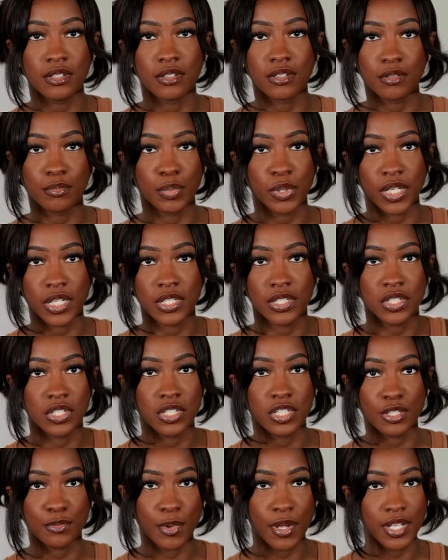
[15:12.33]
Your place
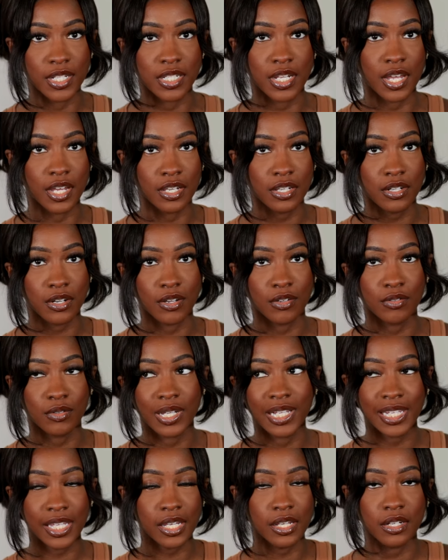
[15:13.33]
just smells like, you know,
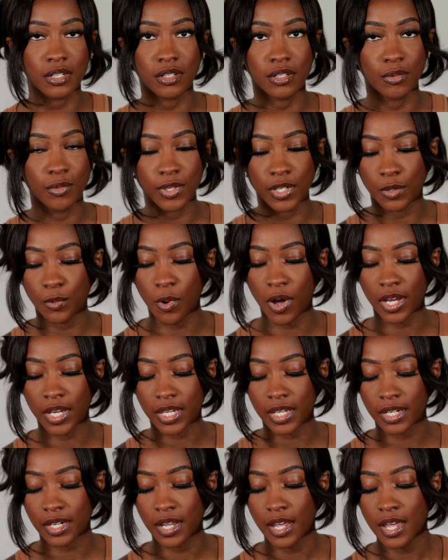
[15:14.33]
clean when you walk
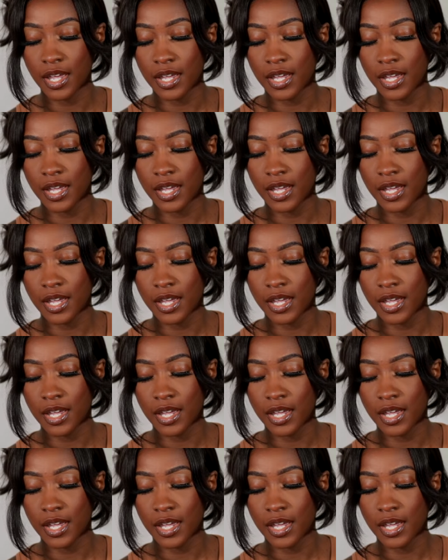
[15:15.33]
in.